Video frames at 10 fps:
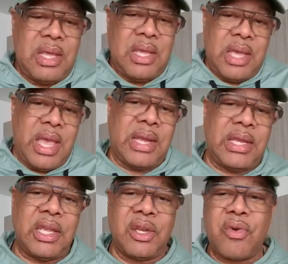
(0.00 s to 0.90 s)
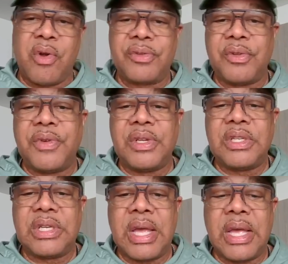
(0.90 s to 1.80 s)
at getting across the finish
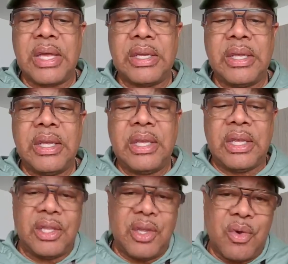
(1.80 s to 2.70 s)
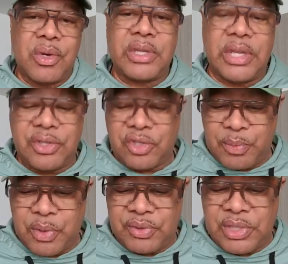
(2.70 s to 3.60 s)
line in the order that you're
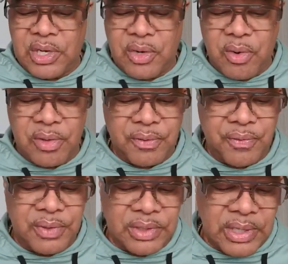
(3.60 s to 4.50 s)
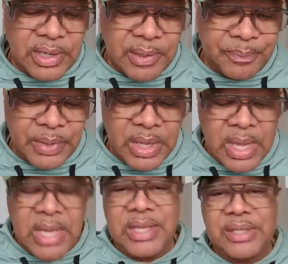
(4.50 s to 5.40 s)
supposed to get across the finish line.
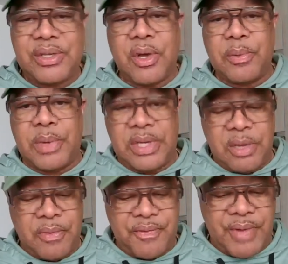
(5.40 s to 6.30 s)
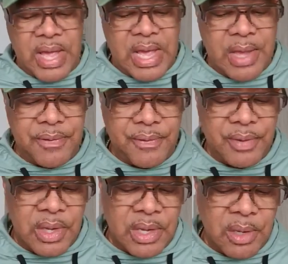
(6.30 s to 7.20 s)
Let's talk about number 5,
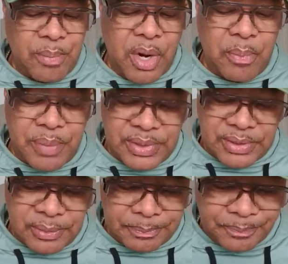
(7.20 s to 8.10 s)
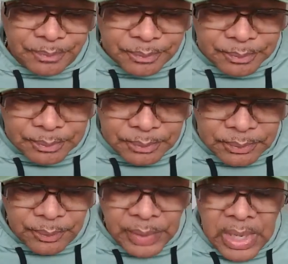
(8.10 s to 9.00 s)
purpose.
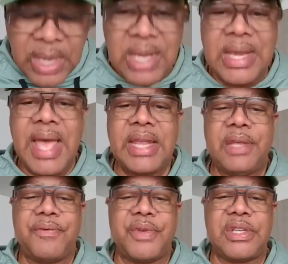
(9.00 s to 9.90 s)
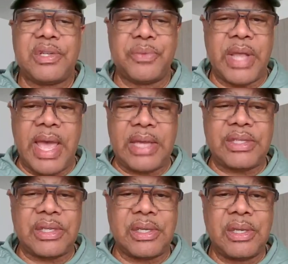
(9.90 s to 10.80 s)
Aligning vision with action.
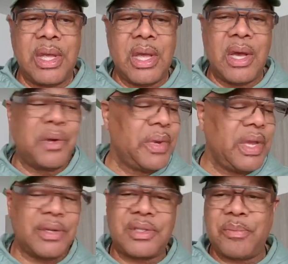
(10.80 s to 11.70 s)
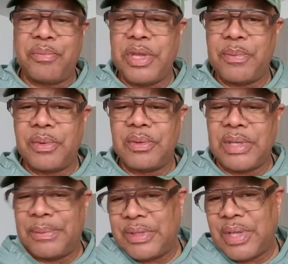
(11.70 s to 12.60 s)
We are some people, and I'm going
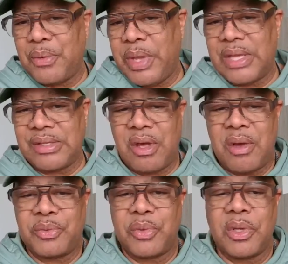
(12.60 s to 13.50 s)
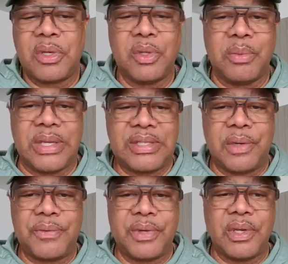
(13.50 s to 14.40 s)
to say we because I always want to include myself
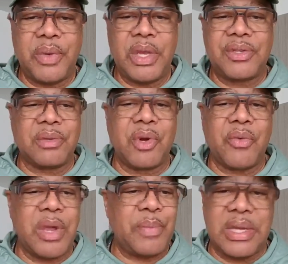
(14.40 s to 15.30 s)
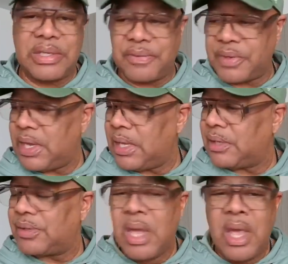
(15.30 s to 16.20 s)
on it. We are some great pontificators.
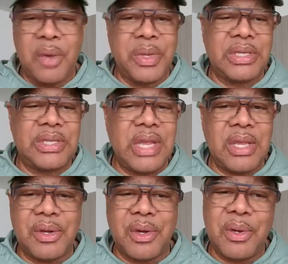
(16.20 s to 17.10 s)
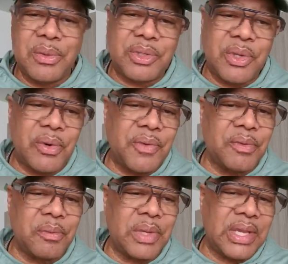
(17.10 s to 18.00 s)
We can tell you the whole story from
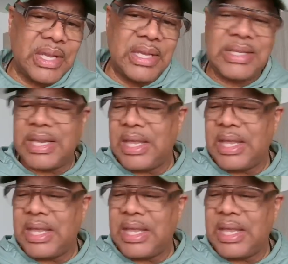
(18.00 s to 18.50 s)
the beginning to the